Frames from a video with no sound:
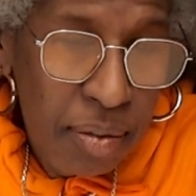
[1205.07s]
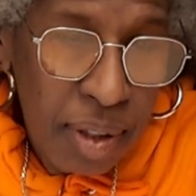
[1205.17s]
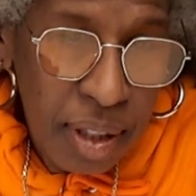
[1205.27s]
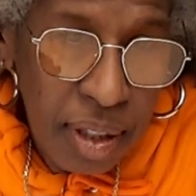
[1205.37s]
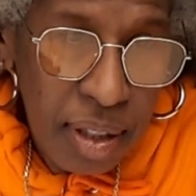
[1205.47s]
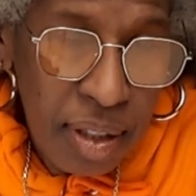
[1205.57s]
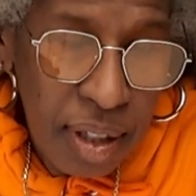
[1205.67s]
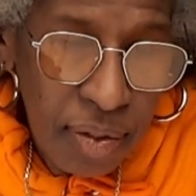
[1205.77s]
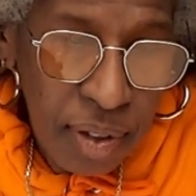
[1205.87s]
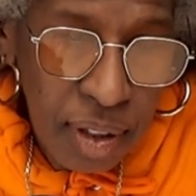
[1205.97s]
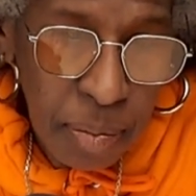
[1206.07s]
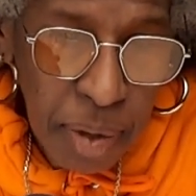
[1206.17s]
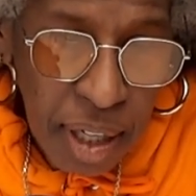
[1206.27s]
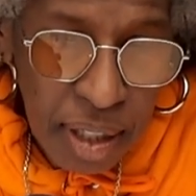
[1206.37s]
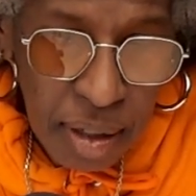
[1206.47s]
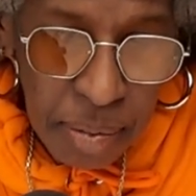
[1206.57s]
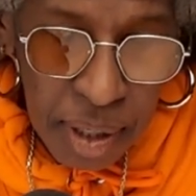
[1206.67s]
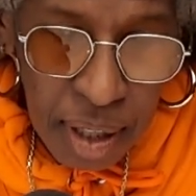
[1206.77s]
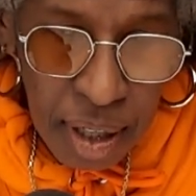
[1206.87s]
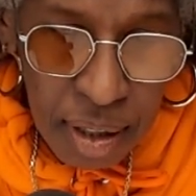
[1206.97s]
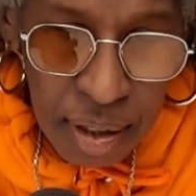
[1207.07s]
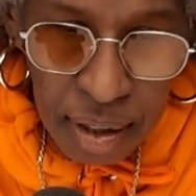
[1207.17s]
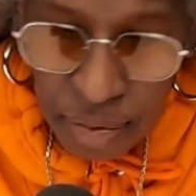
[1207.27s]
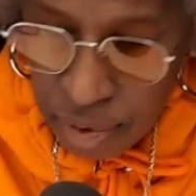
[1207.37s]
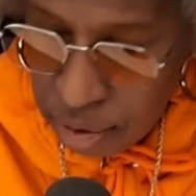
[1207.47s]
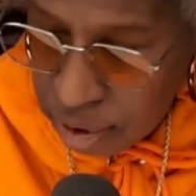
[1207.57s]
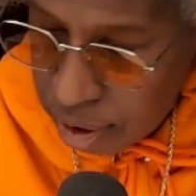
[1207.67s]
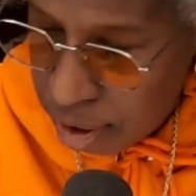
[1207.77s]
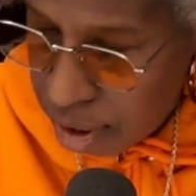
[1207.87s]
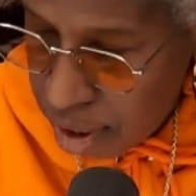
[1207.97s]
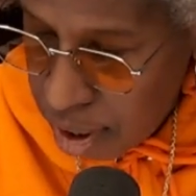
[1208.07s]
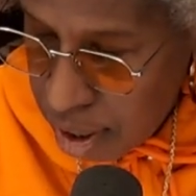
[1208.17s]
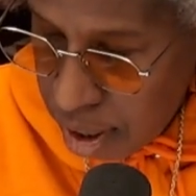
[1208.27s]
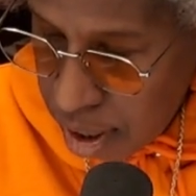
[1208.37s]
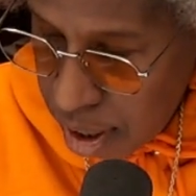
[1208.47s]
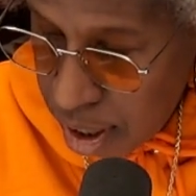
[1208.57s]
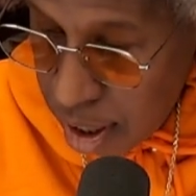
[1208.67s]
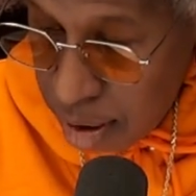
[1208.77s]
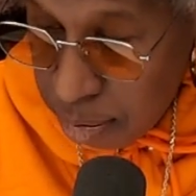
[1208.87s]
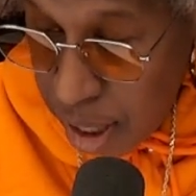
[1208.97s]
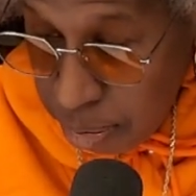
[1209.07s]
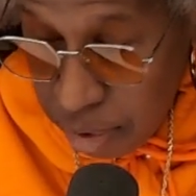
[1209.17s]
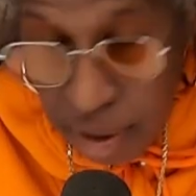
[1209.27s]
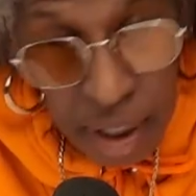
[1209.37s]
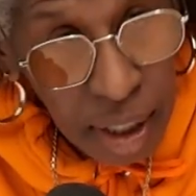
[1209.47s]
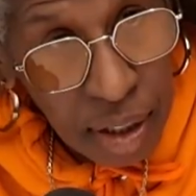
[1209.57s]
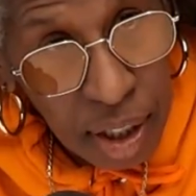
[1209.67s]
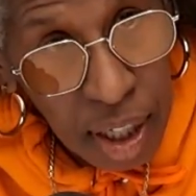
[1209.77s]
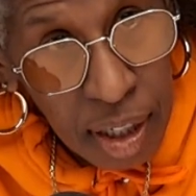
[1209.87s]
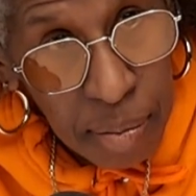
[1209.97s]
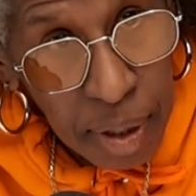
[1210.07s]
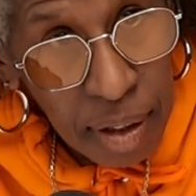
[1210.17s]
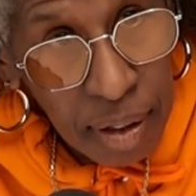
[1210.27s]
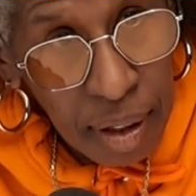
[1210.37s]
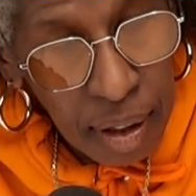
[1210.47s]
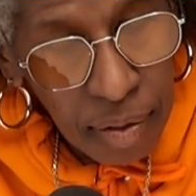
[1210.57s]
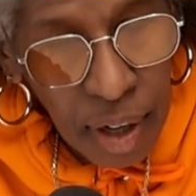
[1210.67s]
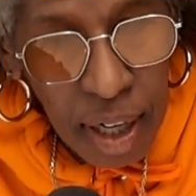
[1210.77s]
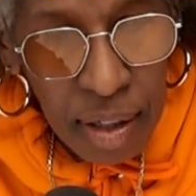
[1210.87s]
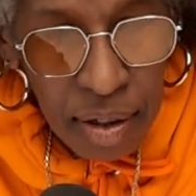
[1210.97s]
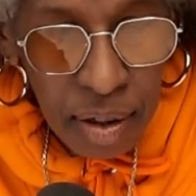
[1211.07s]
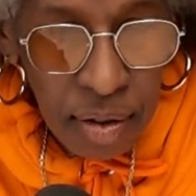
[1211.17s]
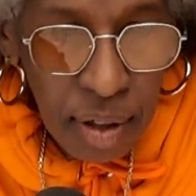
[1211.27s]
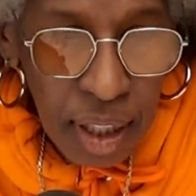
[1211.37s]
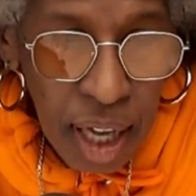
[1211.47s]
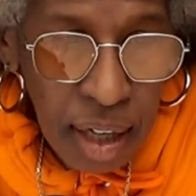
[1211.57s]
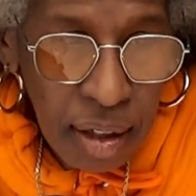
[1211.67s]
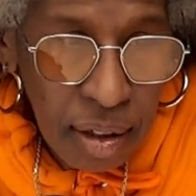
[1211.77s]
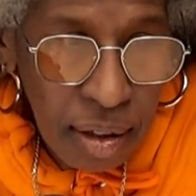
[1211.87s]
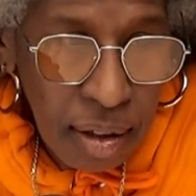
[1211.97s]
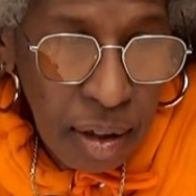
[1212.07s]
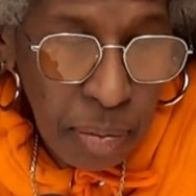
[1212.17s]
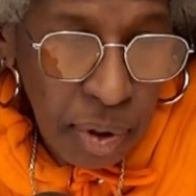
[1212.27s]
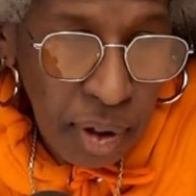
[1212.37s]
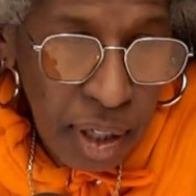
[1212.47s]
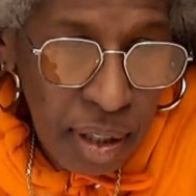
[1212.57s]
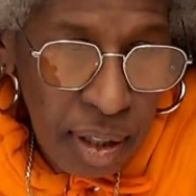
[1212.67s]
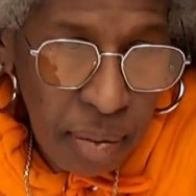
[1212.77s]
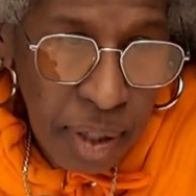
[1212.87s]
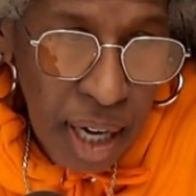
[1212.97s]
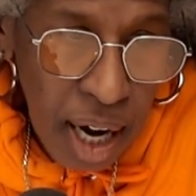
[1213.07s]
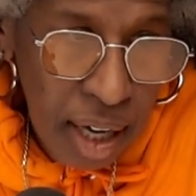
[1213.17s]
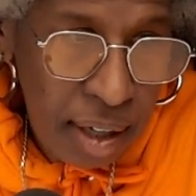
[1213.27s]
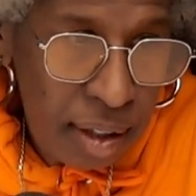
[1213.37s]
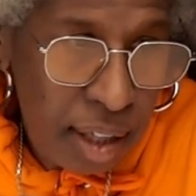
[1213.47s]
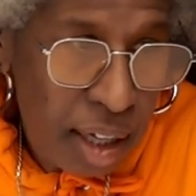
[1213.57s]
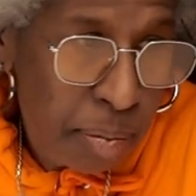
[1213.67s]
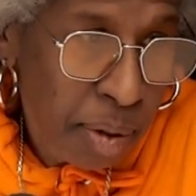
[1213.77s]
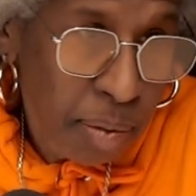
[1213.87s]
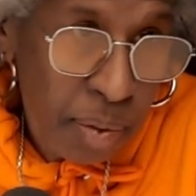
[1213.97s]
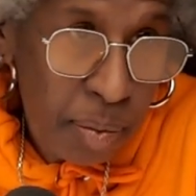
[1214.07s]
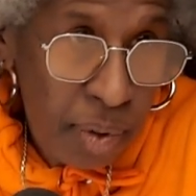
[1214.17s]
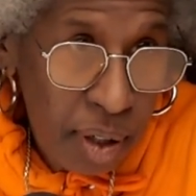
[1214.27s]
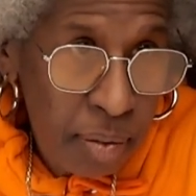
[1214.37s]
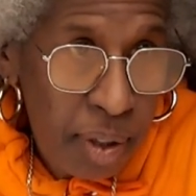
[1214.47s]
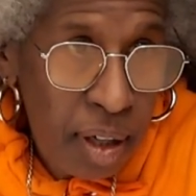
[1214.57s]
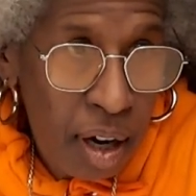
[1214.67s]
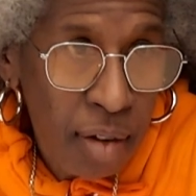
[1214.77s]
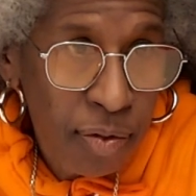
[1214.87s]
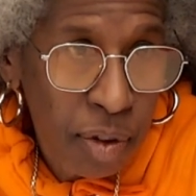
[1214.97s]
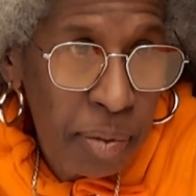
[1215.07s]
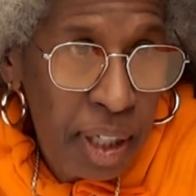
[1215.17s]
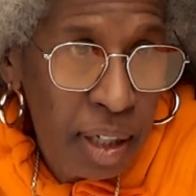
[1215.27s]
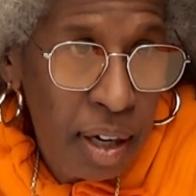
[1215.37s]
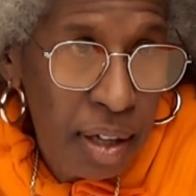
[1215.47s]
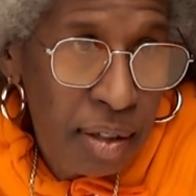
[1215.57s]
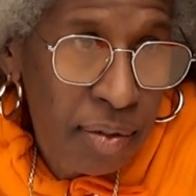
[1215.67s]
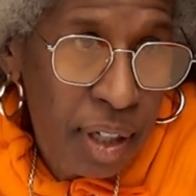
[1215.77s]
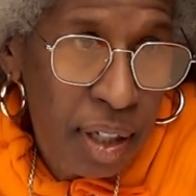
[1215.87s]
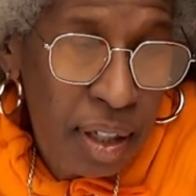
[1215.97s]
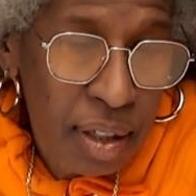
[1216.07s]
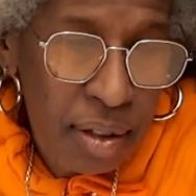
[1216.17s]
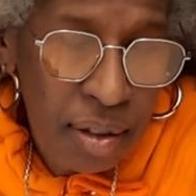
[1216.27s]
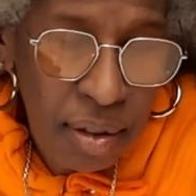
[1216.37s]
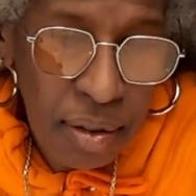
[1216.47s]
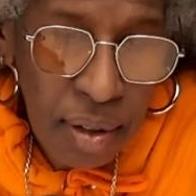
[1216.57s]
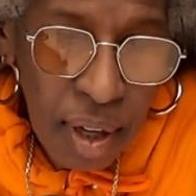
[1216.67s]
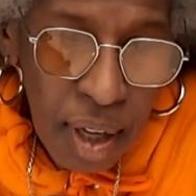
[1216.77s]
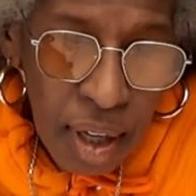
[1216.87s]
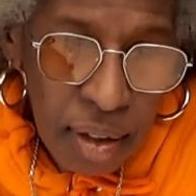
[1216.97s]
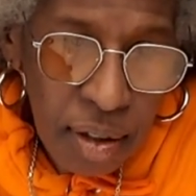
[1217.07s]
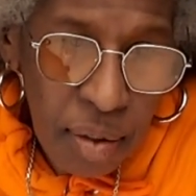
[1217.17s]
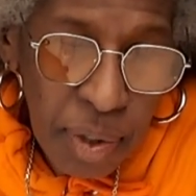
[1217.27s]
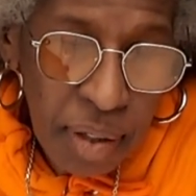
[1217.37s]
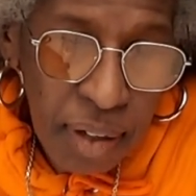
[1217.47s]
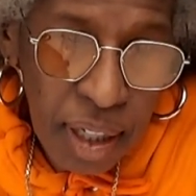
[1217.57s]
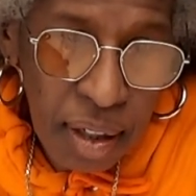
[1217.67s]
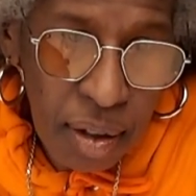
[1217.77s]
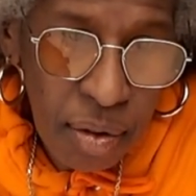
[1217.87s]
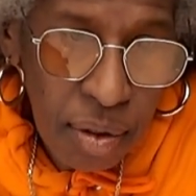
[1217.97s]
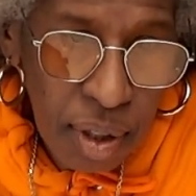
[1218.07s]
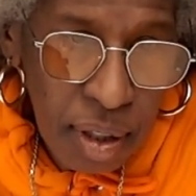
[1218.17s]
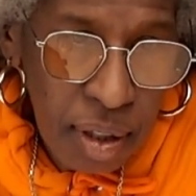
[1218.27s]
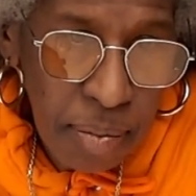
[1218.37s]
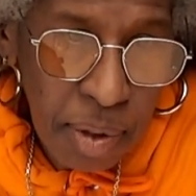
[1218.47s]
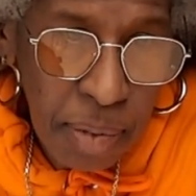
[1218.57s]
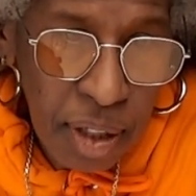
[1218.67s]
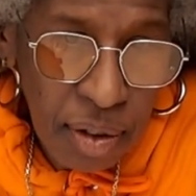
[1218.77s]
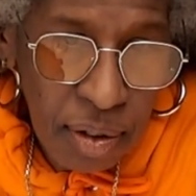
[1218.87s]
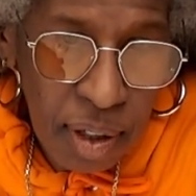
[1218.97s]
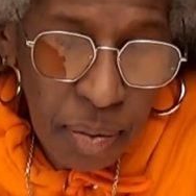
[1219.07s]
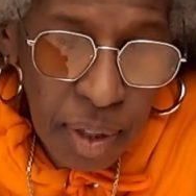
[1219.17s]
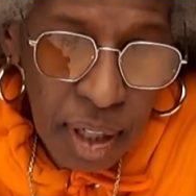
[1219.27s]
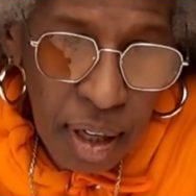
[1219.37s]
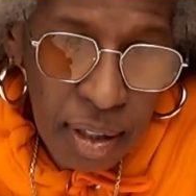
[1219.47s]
Dope. is definitely passing the baton to the future. Um, April is Second Chance Month, right? And so a lot of the employees that we hire, a lot of people we work with are formerly incarcerated. And so, you know, we created a whole system to make sure that we are